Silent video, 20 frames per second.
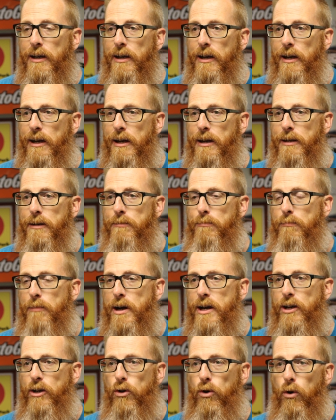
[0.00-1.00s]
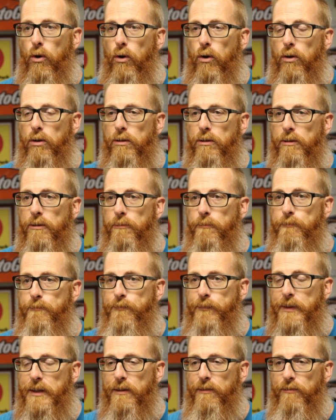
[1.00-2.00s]
and my goal
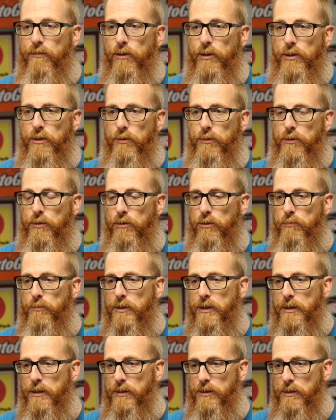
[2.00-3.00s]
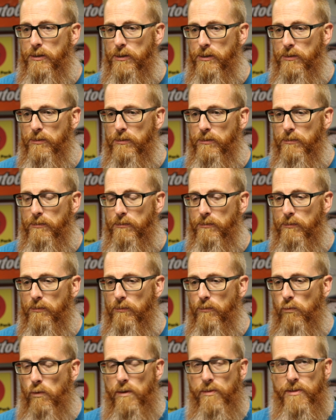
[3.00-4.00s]
for YouTube is
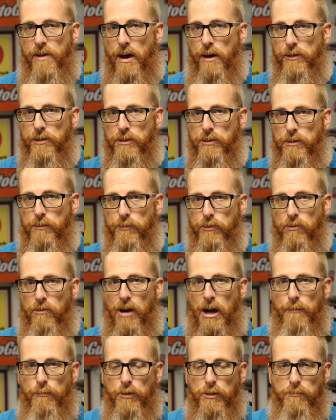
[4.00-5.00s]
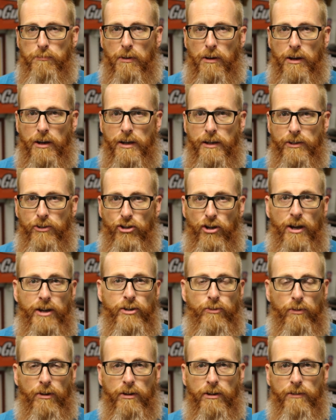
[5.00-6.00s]
one thousand subscribers by
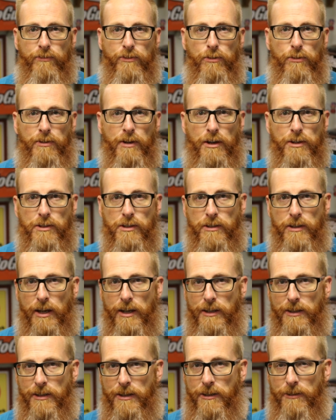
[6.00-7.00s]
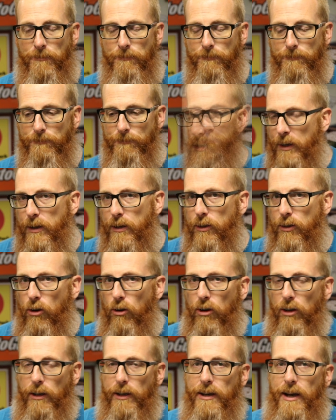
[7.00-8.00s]
January of two thousand nineteen.
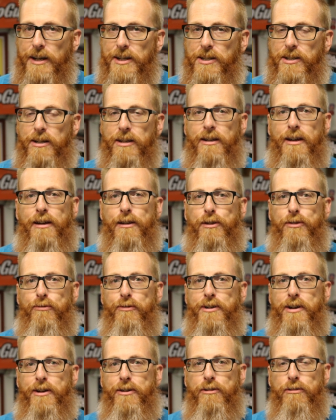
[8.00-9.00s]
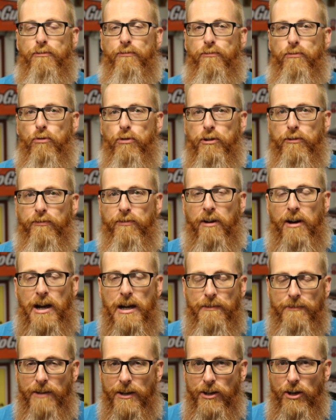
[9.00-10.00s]
Currently, I sit at three hundred
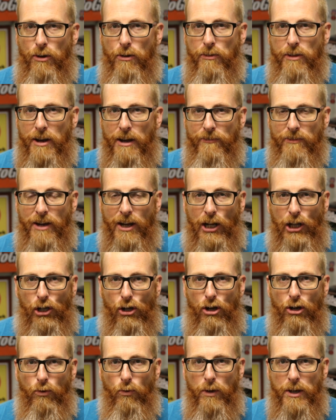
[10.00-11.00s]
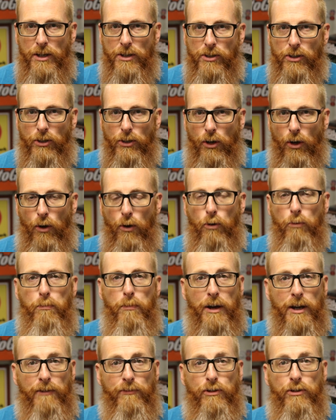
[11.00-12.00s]
forty-five. I know that I've got a long ways to go,
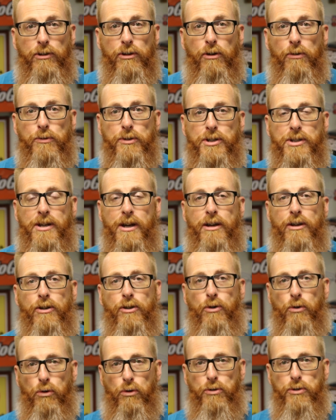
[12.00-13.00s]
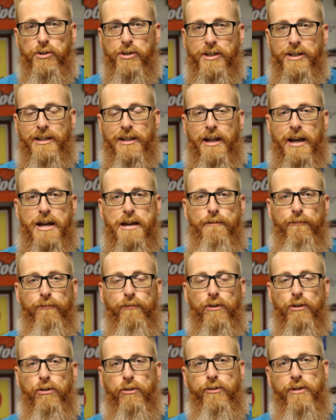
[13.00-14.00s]
but if you don't set goals in life,
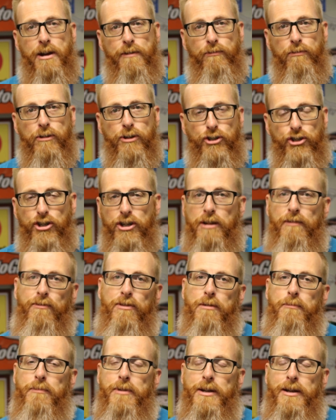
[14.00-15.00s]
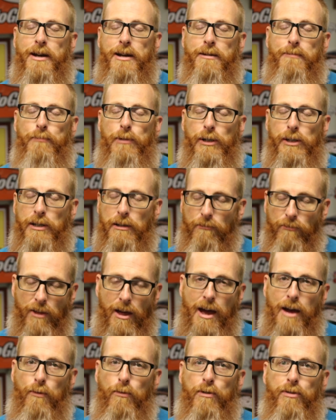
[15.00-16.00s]
you'll never achieve them, and I believe
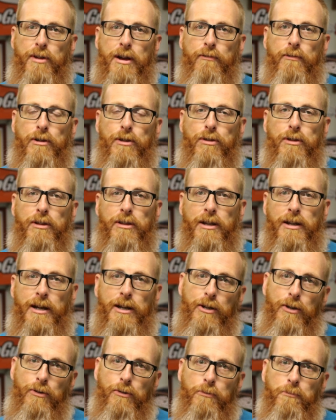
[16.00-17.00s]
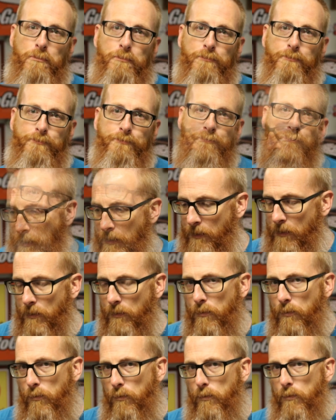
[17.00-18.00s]
that with everything that I do.
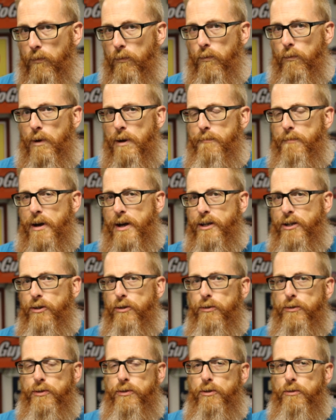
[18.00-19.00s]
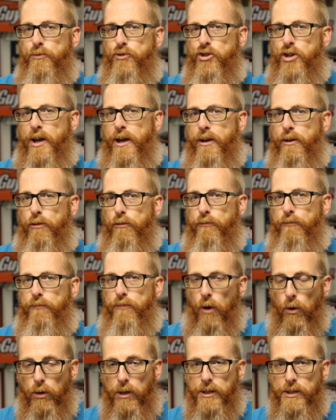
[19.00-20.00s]
What my YouTube channel
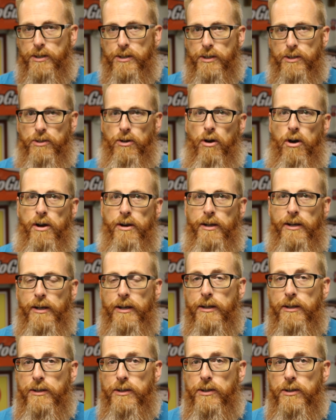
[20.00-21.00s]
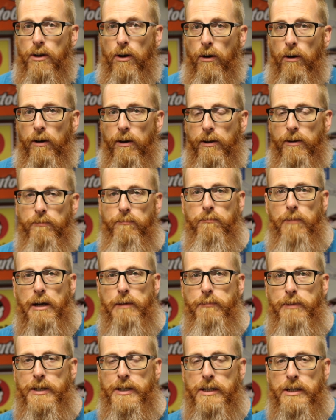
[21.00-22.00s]
focuses on is on my
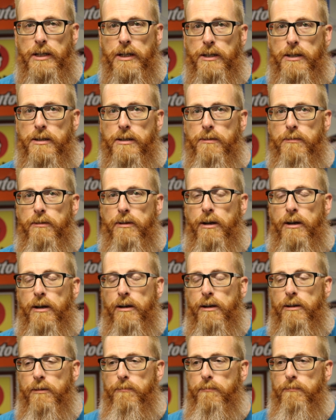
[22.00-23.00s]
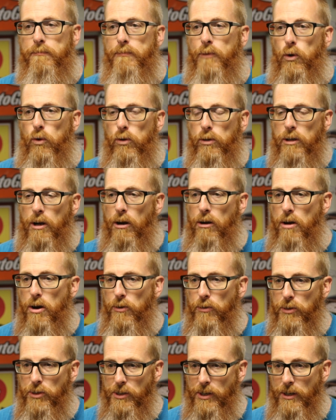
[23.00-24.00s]
business. Um, Olde Carr
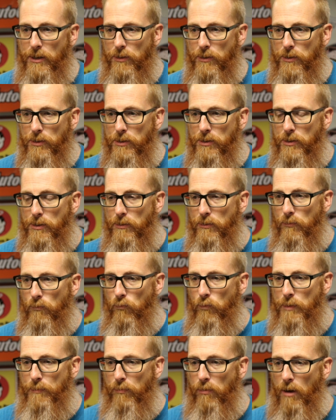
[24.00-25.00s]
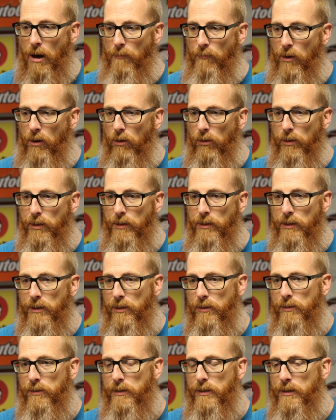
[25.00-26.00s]
Auto Sales, we primarily
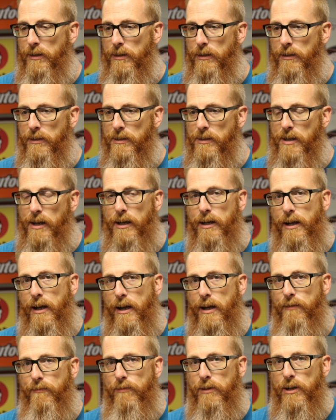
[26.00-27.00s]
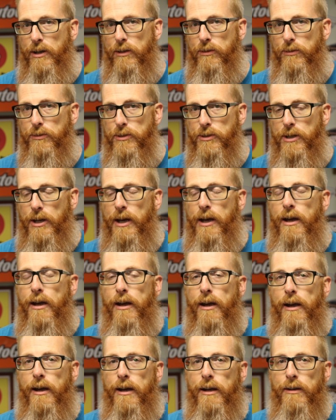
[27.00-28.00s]
deal in secondhand vehicles
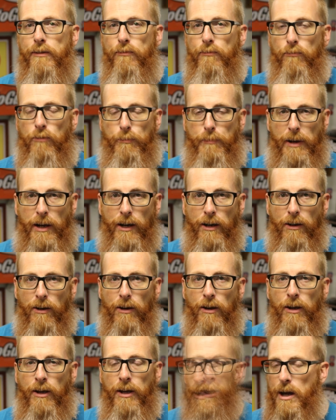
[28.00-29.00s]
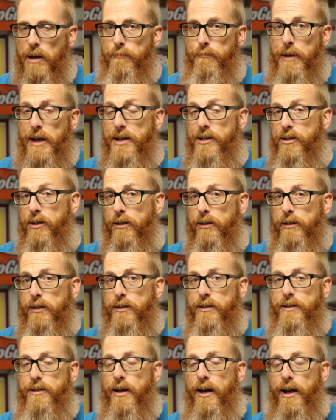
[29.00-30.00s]
and repair. I basically
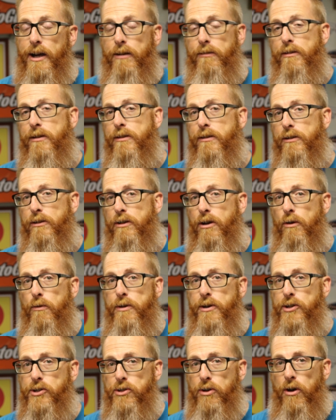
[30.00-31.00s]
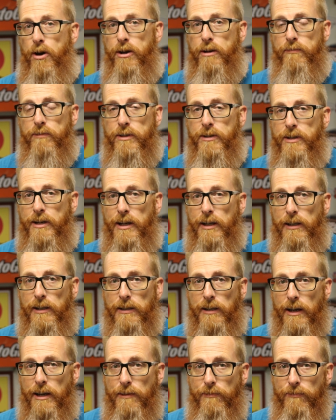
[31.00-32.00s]
diary the goings-on of a daily
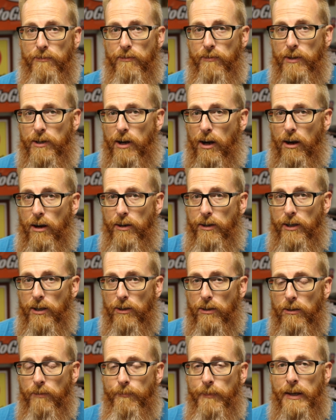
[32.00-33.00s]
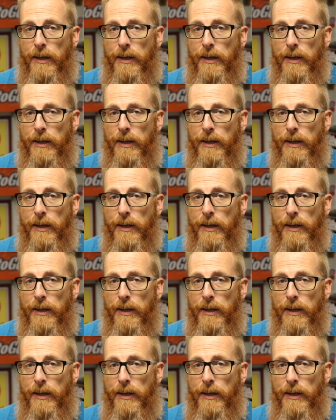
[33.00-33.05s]
life of a car dealer.